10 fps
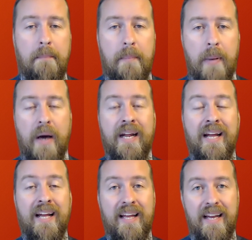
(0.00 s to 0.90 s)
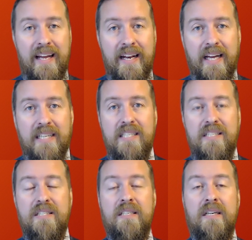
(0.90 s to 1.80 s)
But in
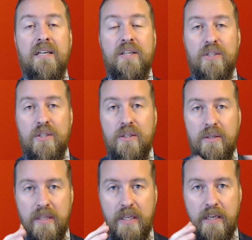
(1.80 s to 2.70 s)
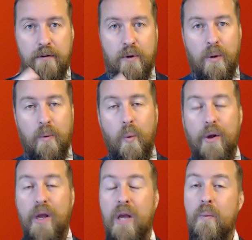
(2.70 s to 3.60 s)
essence, if you're
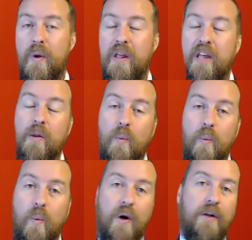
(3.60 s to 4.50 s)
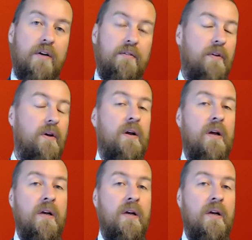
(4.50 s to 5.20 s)
working within one of the